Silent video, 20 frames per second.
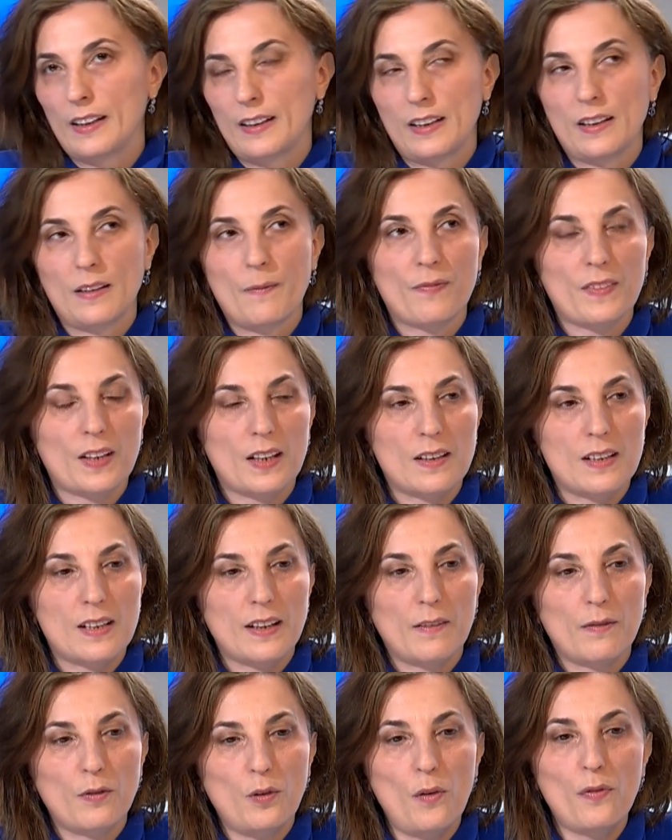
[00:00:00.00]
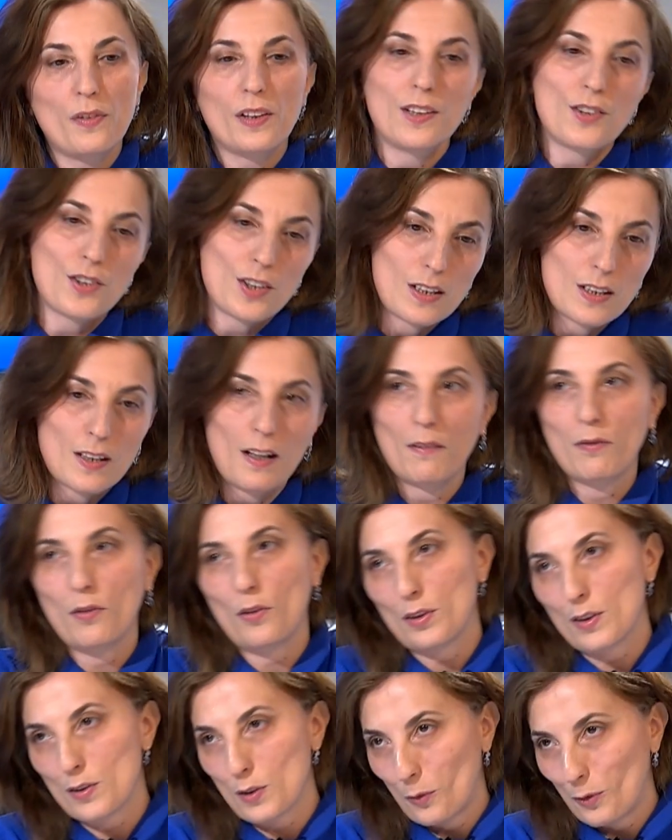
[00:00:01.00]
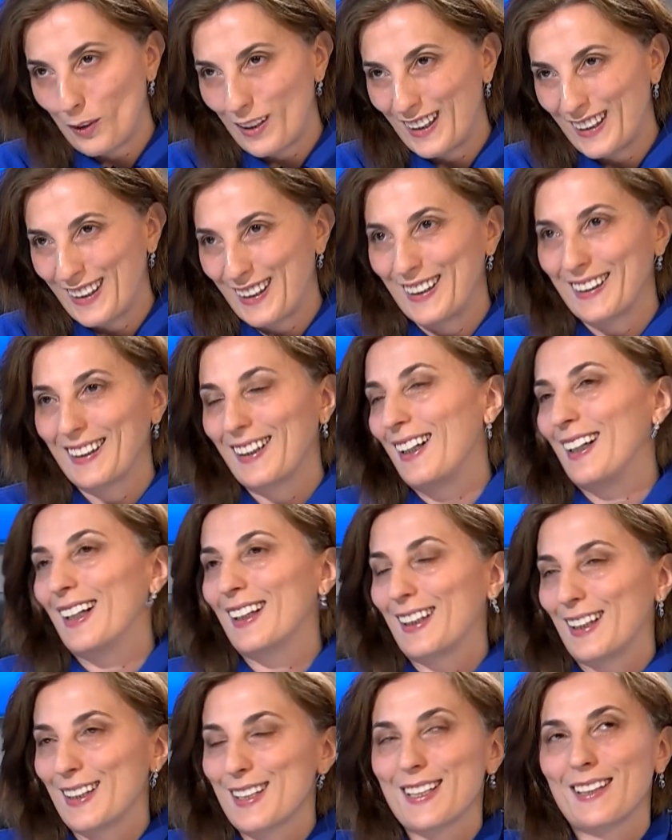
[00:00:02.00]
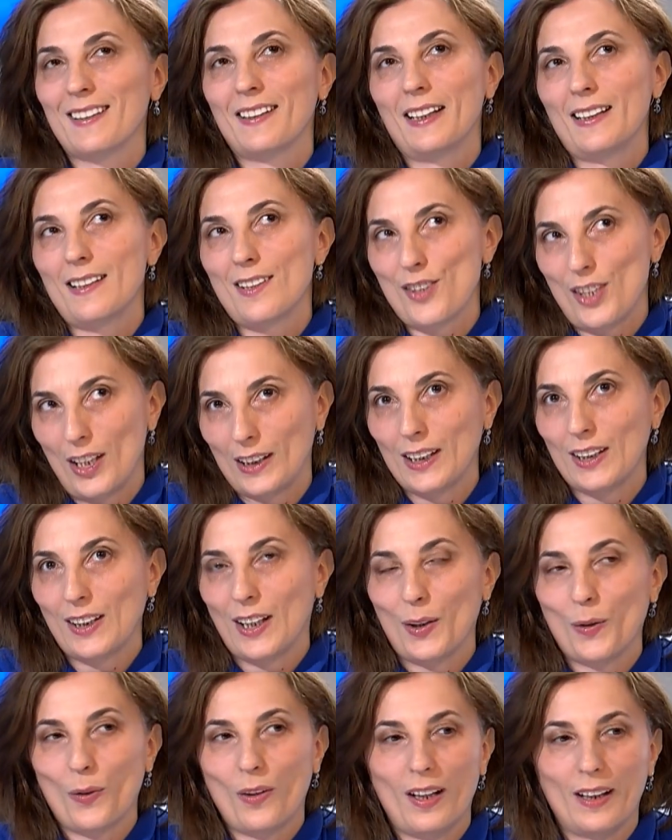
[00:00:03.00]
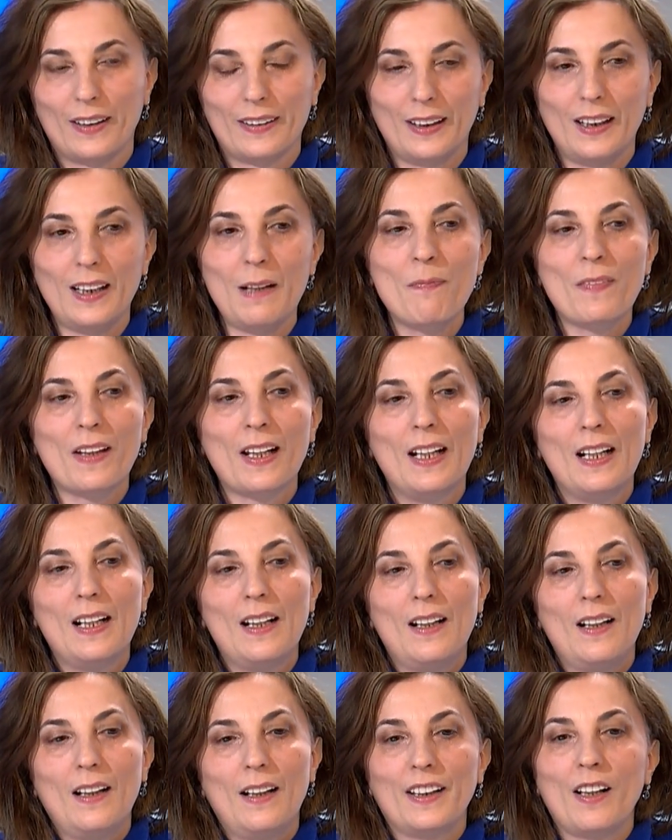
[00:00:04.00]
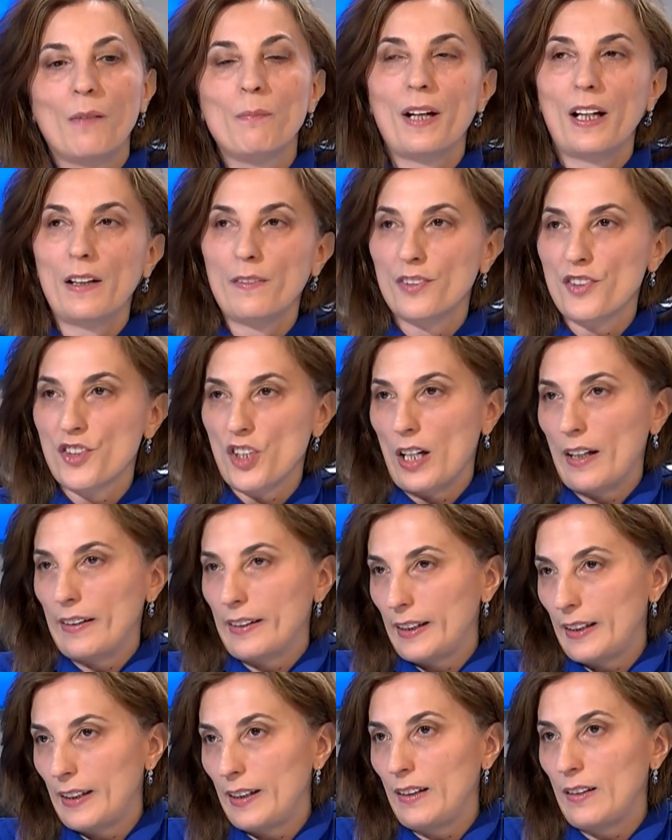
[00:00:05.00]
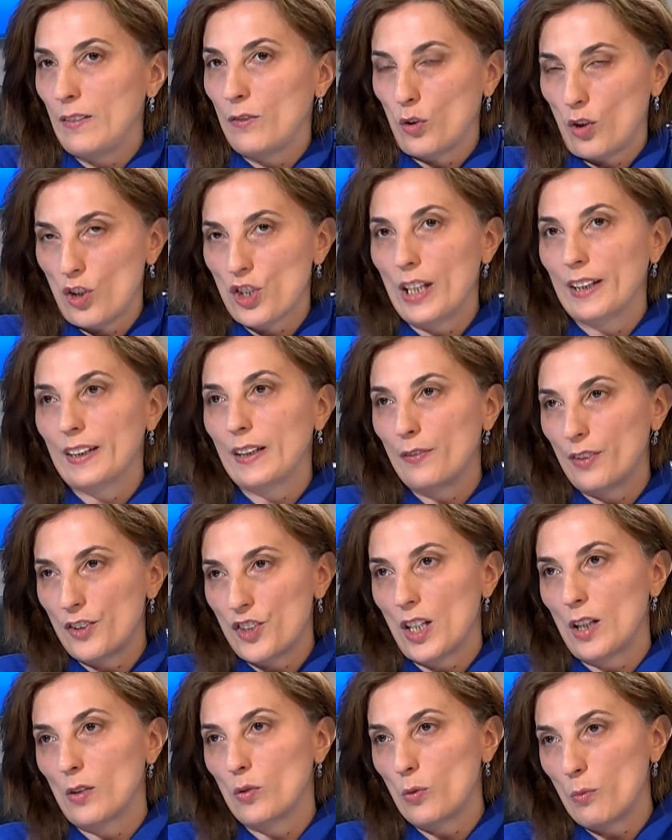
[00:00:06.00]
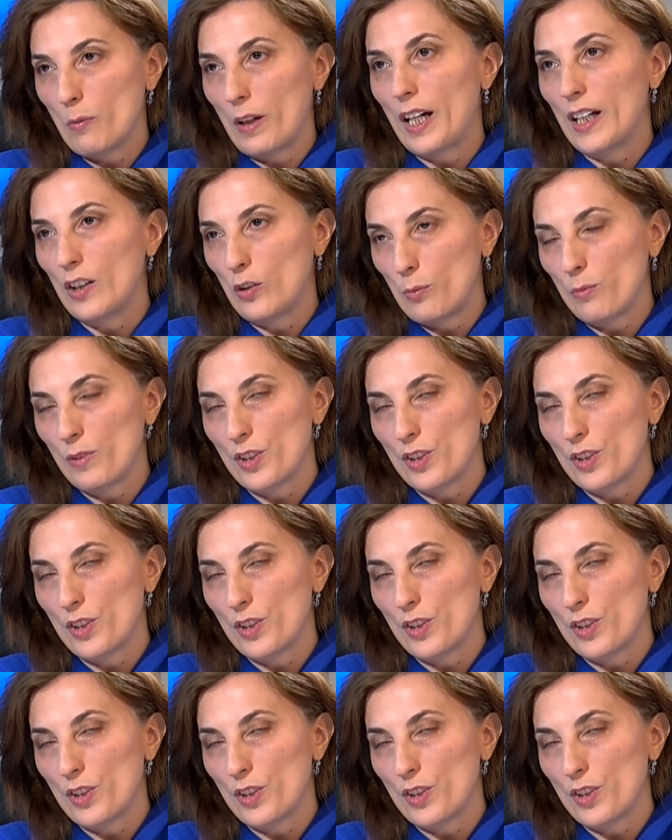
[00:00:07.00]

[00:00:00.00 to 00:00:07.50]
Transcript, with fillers: according to our legislation, the media have the opportunity to access a wider range of data than ordinary citizens.